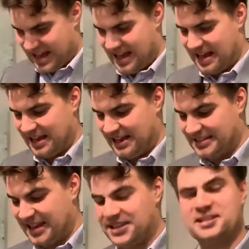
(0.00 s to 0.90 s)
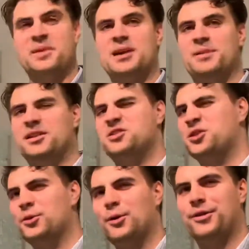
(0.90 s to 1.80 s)
It takes maybe
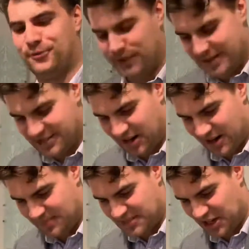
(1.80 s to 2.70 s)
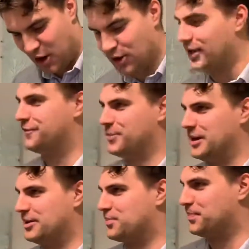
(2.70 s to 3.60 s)
2 or 3 times longer for
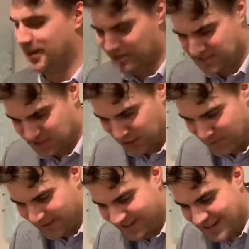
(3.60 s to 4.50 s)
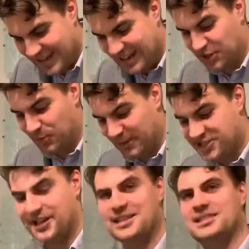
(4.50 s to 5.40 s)
me to prepare a sermon in
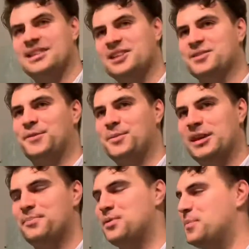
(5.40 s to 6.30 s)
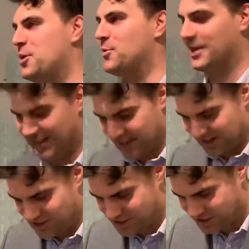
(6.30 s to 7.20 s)
Norwegian as it does for me to prepare one in
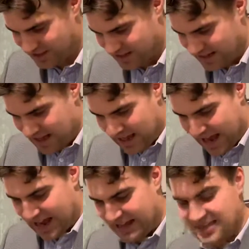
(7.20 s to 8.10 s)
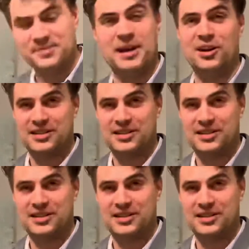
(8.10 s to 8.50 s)
English. This may not